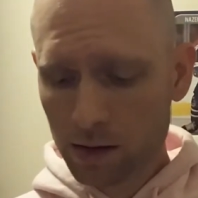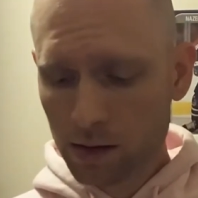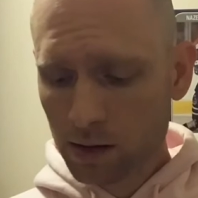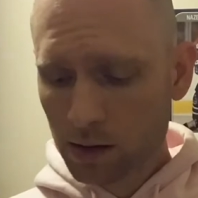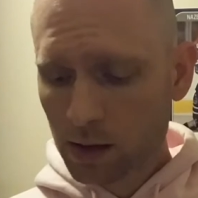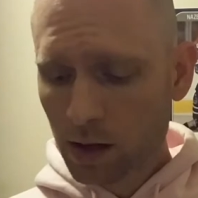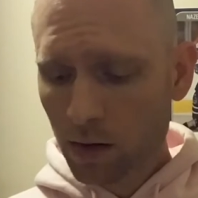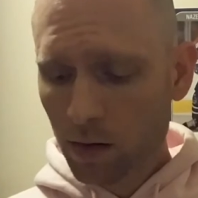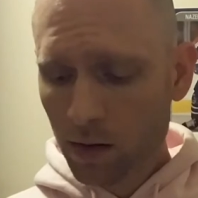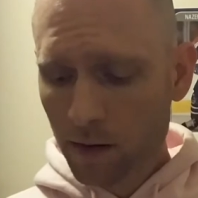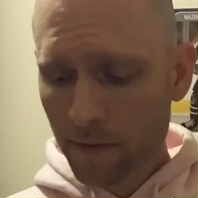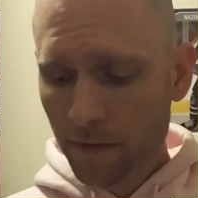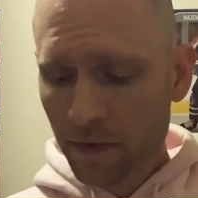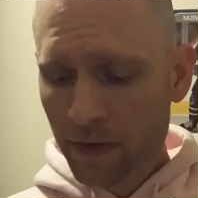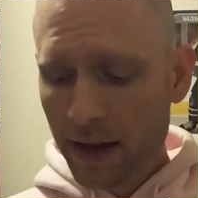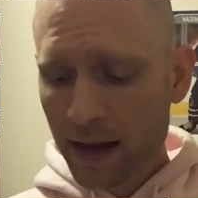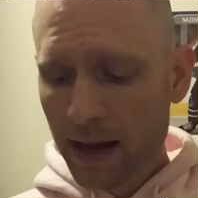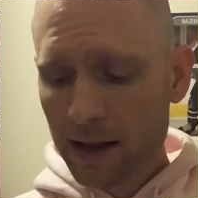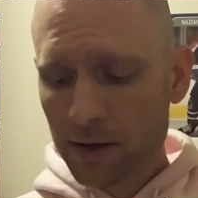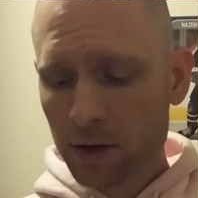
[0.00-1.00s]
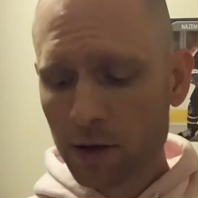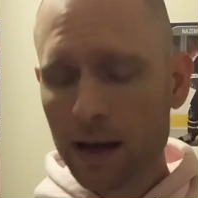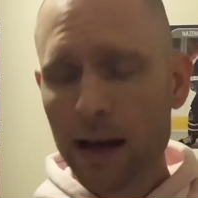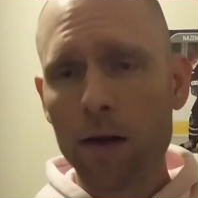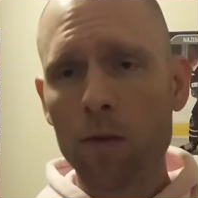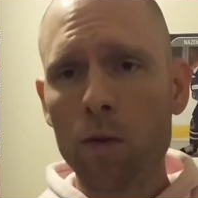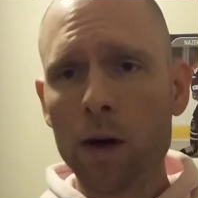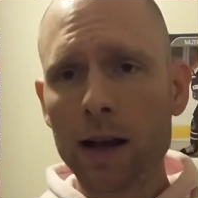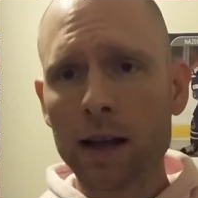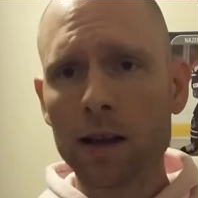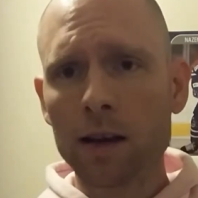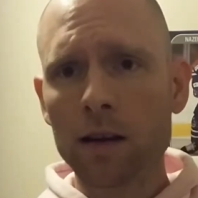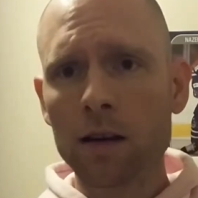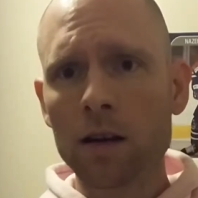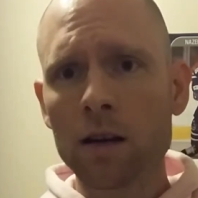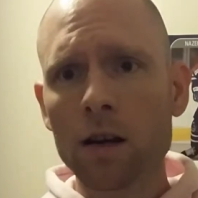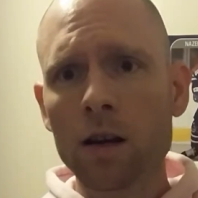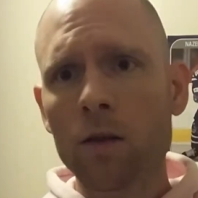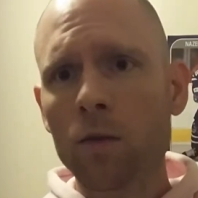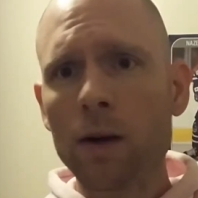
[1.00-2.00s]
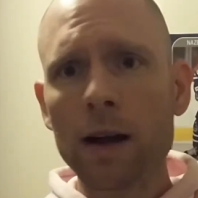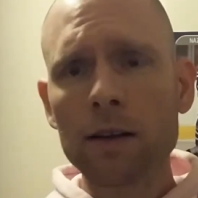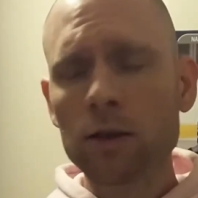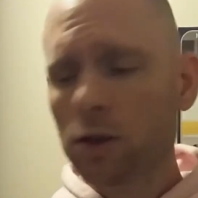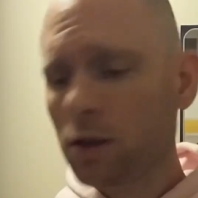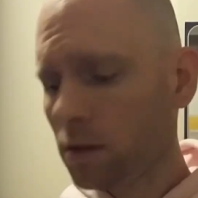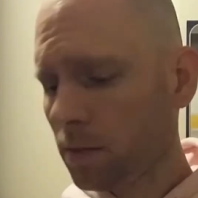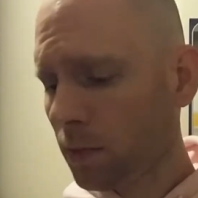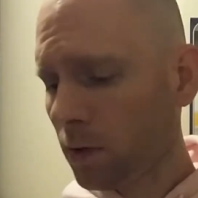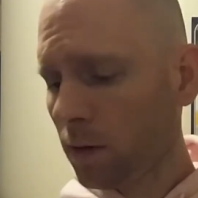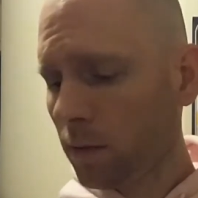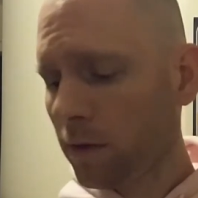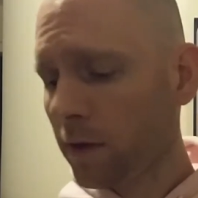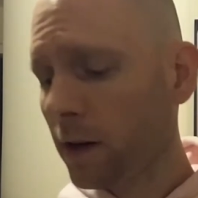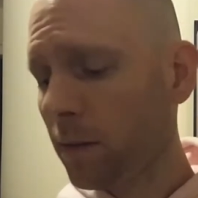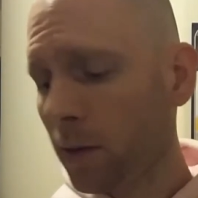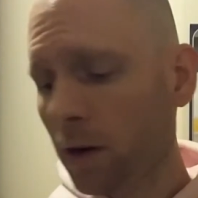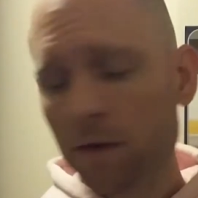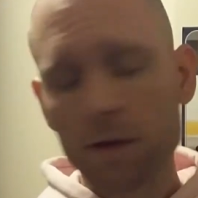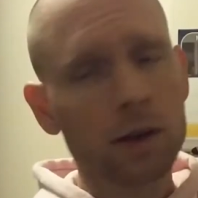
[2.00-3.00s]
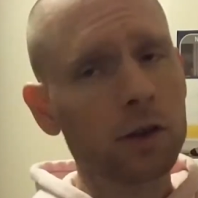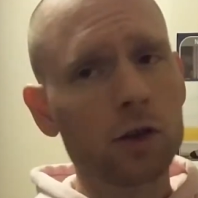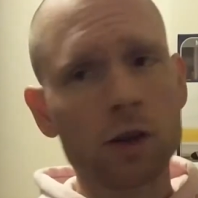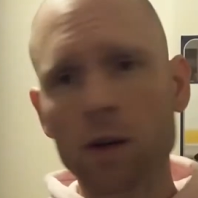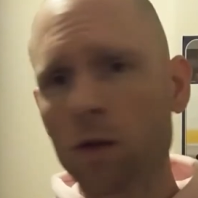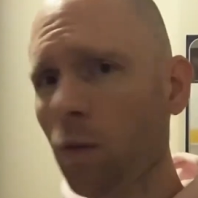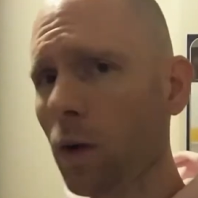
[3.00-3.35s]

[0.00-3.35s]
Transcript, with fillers: So answer that. Why can why don't you support free birth control?